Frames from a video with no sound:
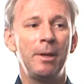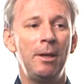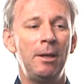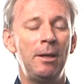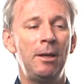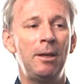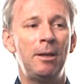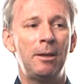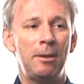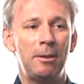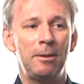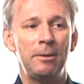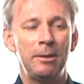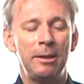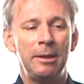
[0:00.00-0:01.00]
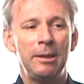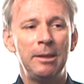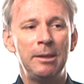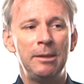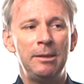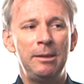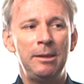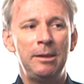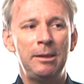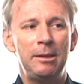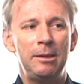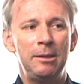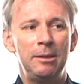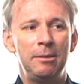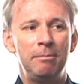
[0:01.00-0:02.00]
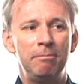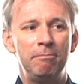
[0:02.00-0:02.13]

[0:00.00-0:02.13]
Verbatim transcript: Uh, there are